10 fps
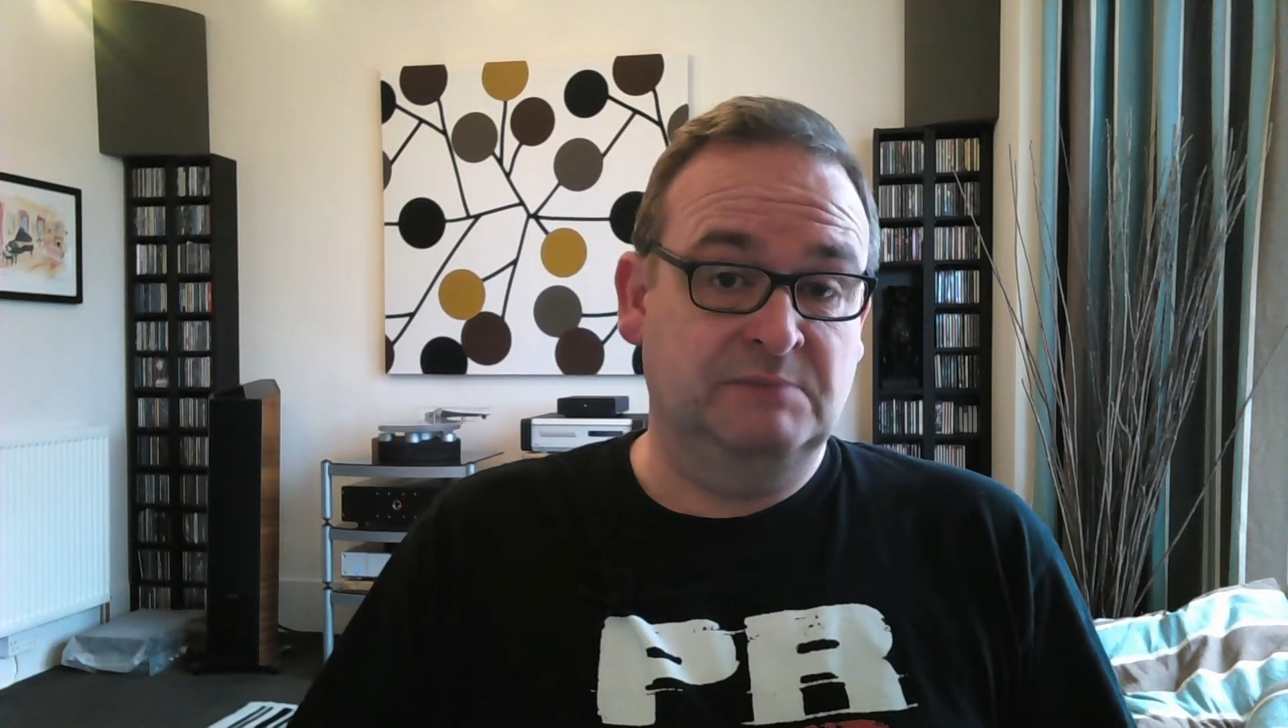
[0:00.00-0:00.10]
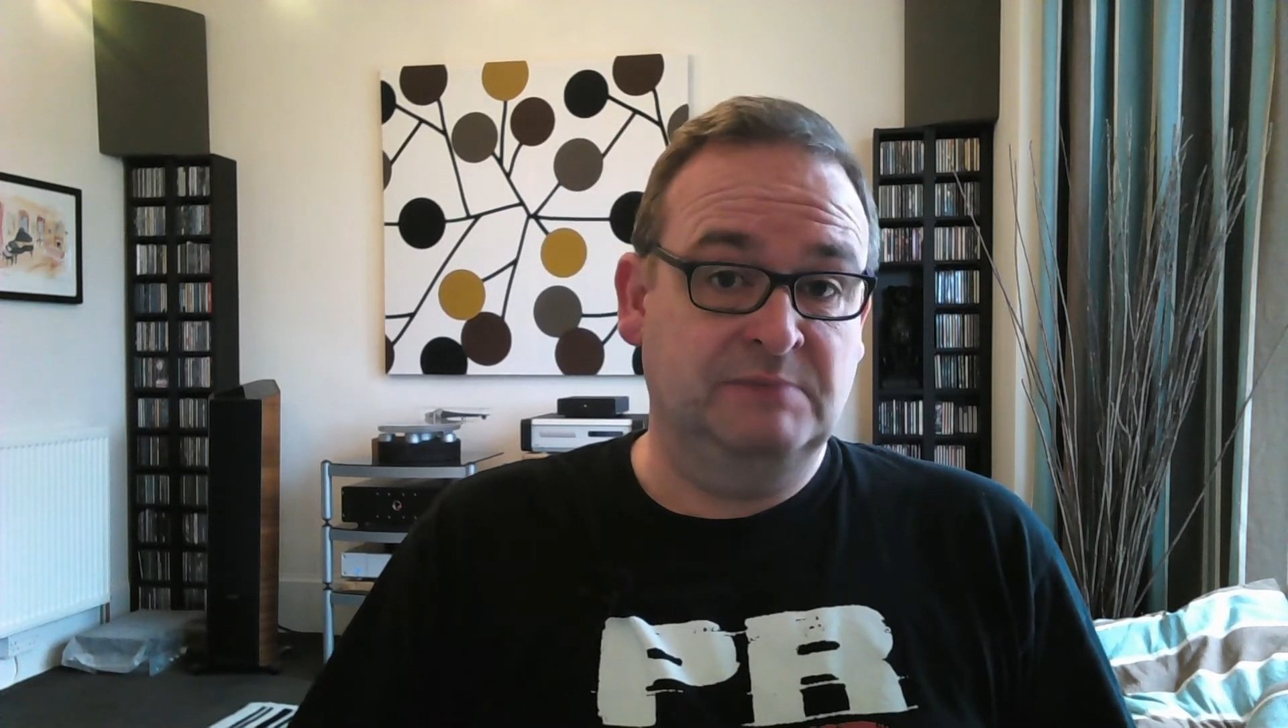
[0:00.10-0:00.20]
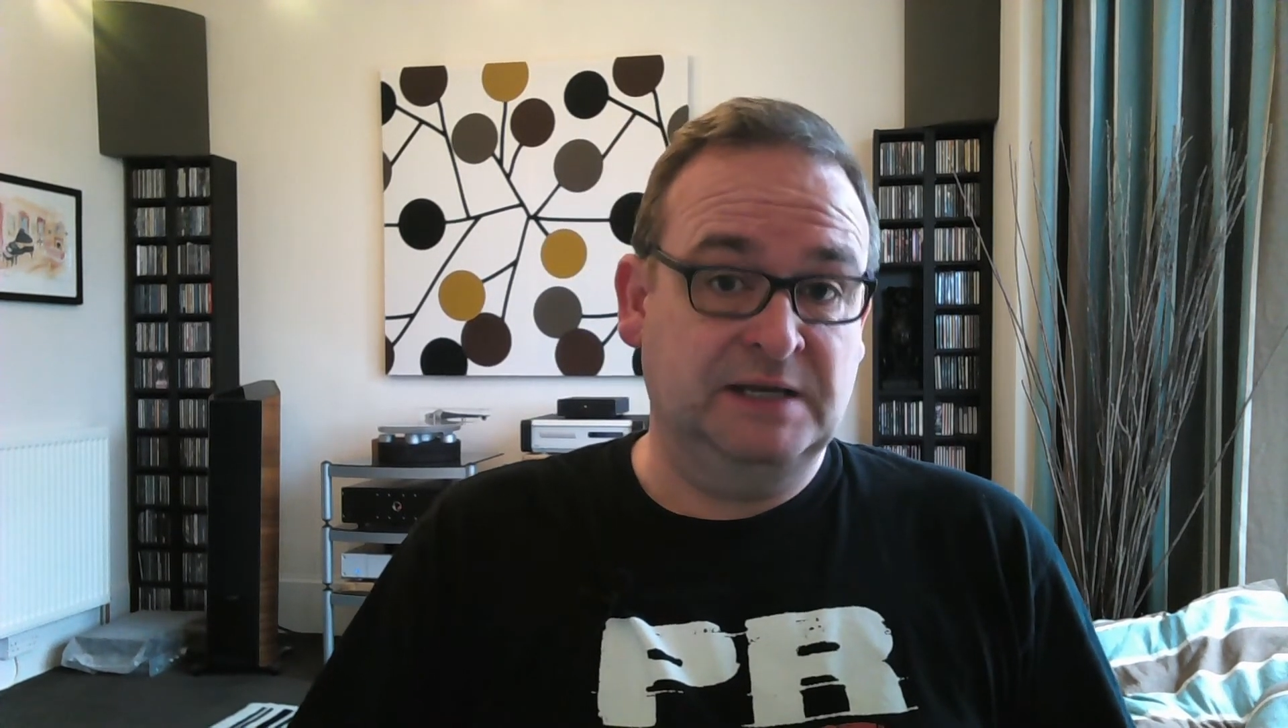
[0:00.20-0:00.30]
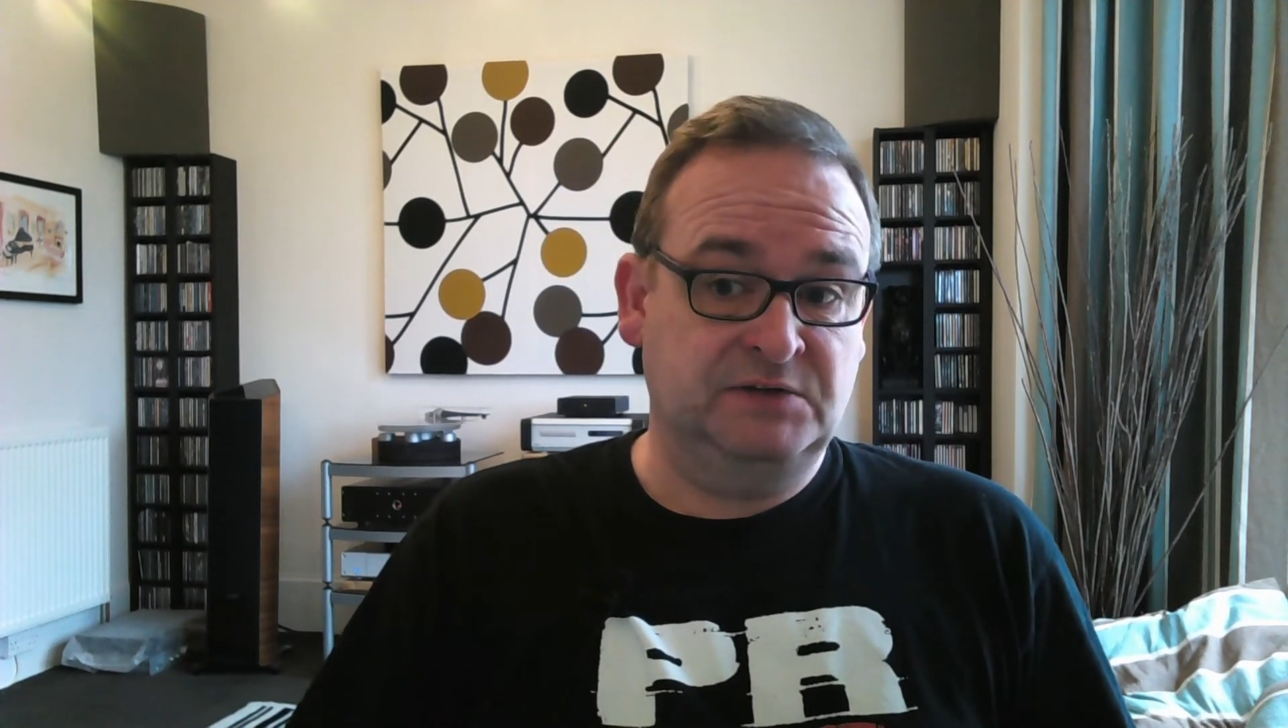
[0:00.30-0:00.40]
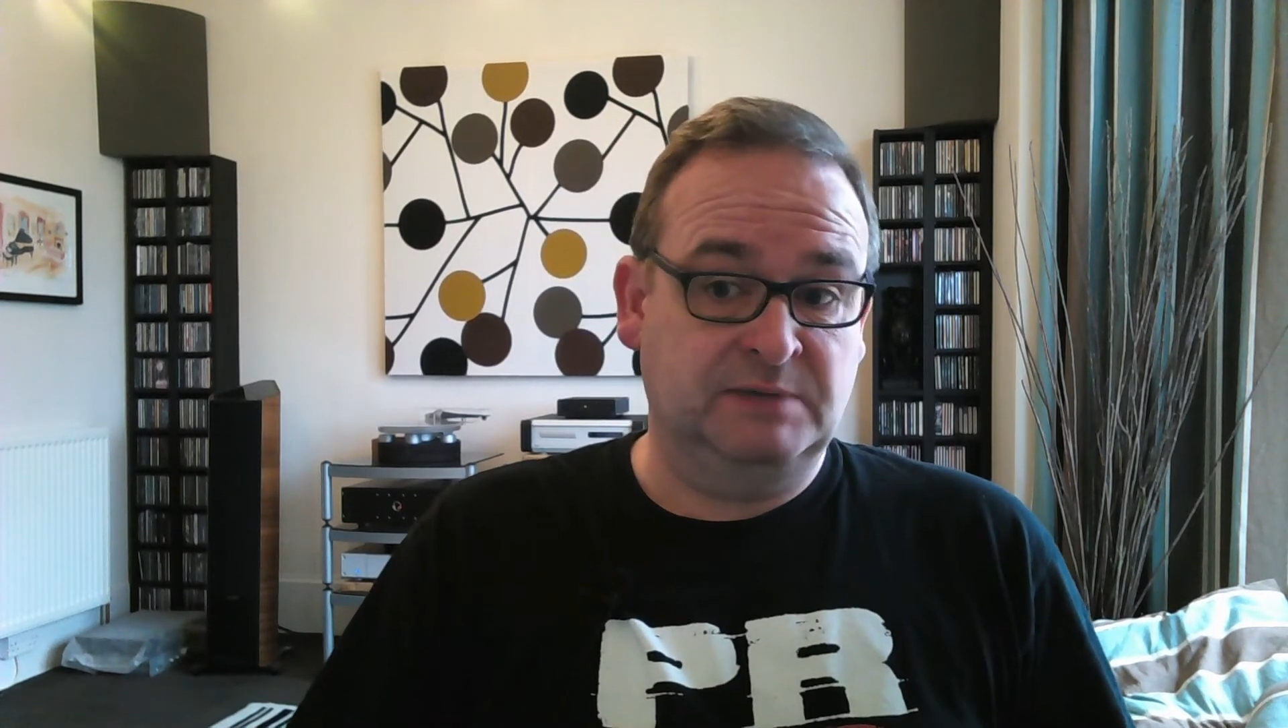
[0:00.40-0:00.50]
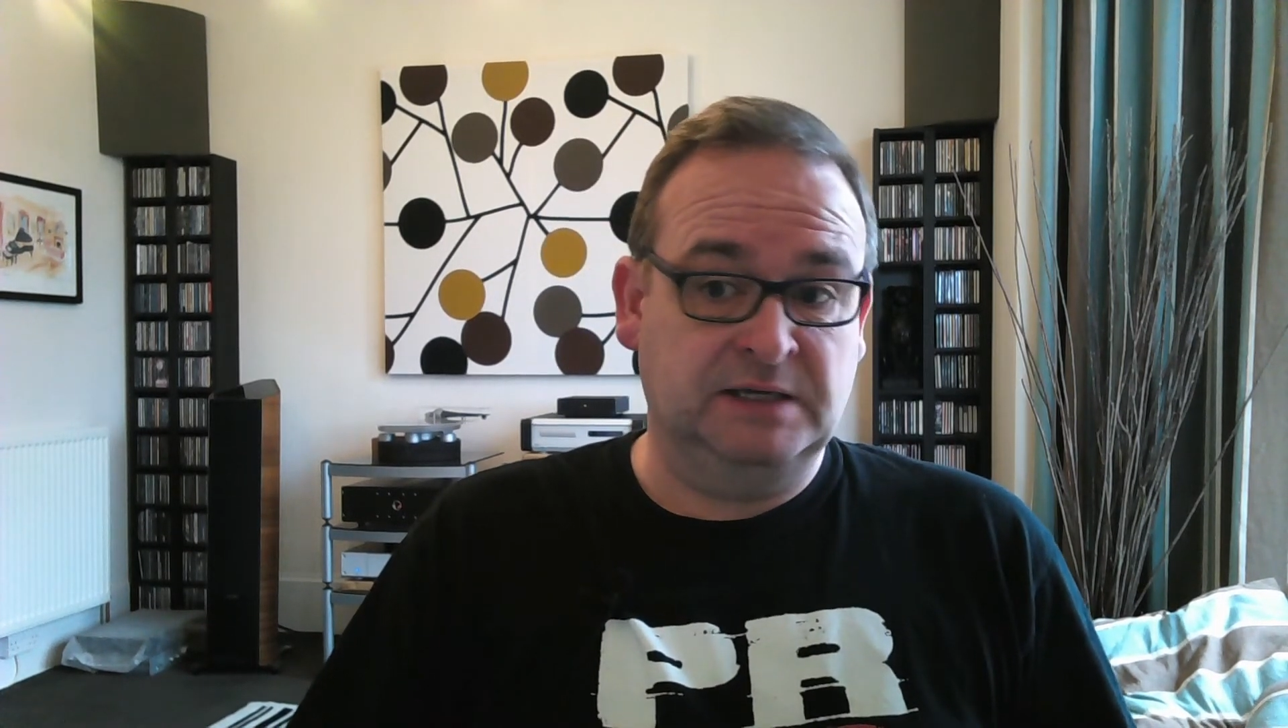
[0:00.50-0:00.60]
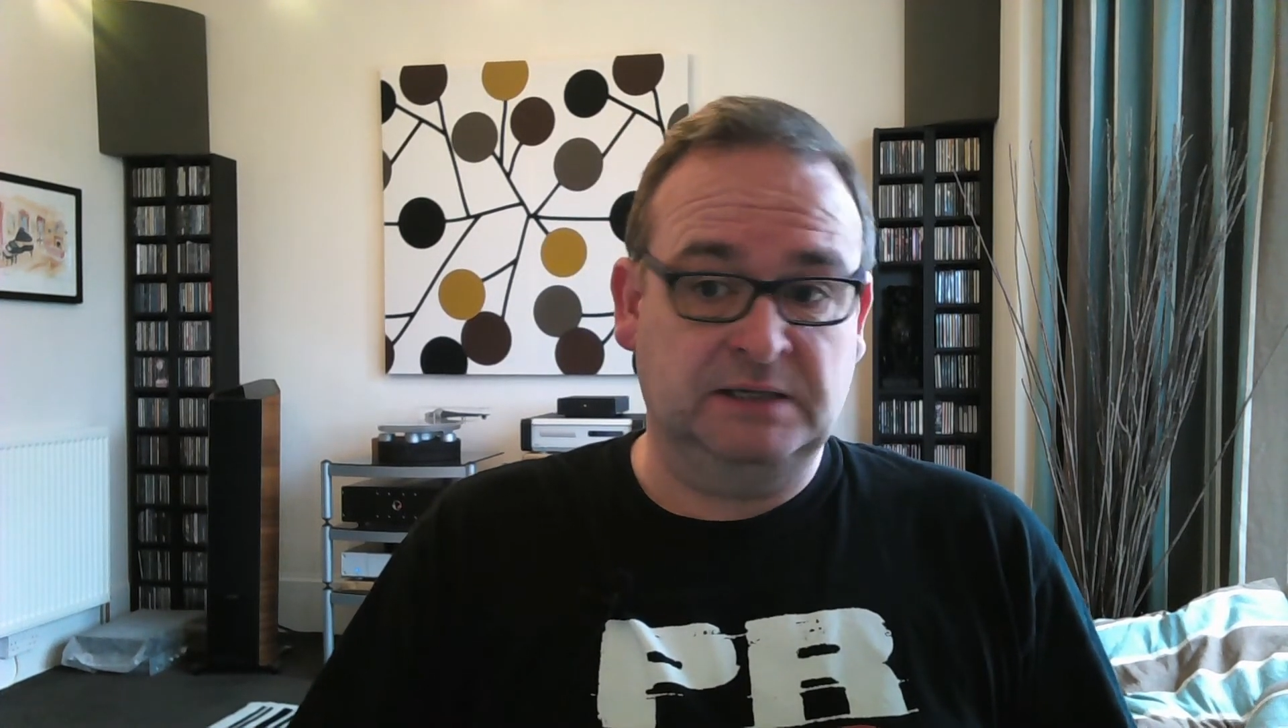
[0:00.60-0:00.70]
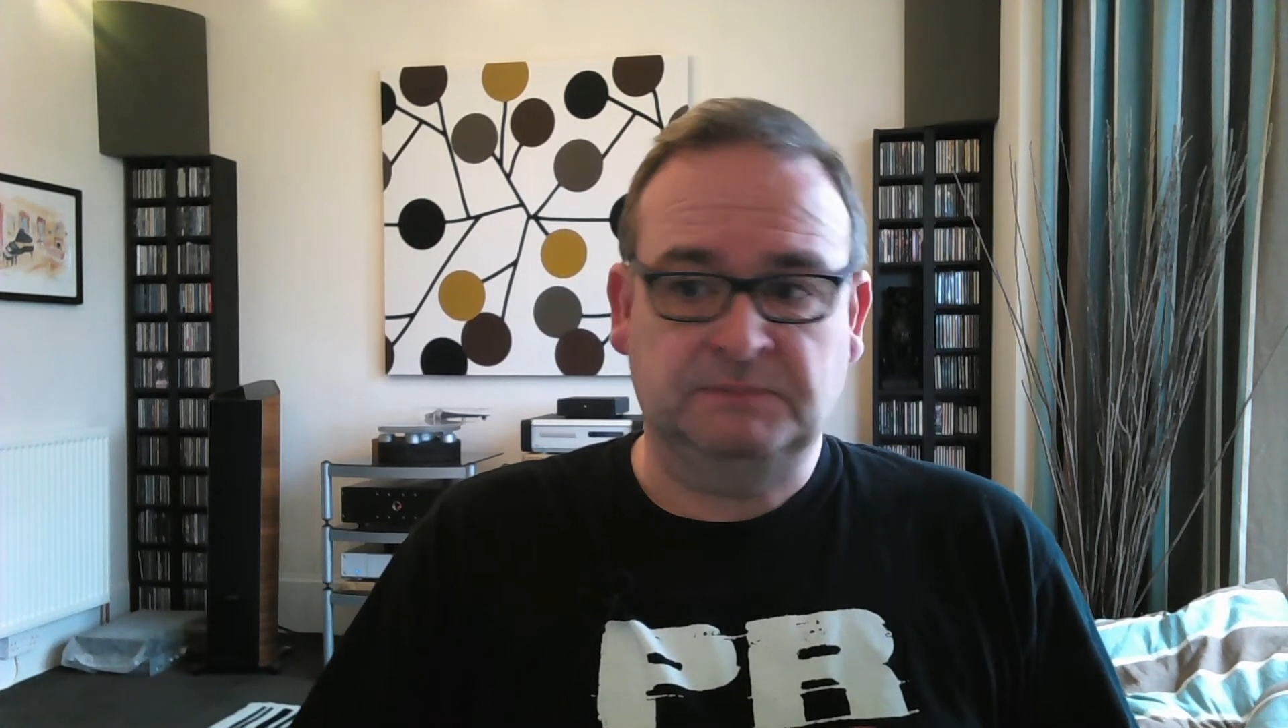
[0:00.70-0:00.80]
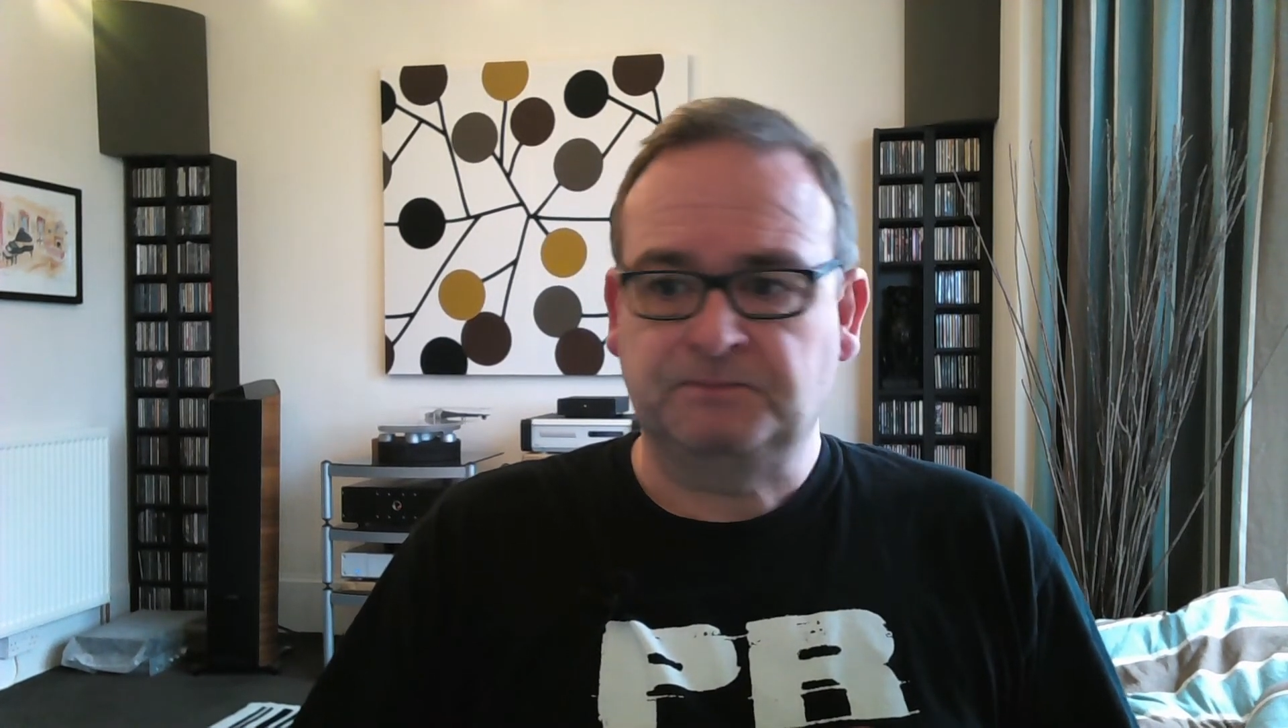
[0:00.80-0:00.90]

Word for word: battery pack.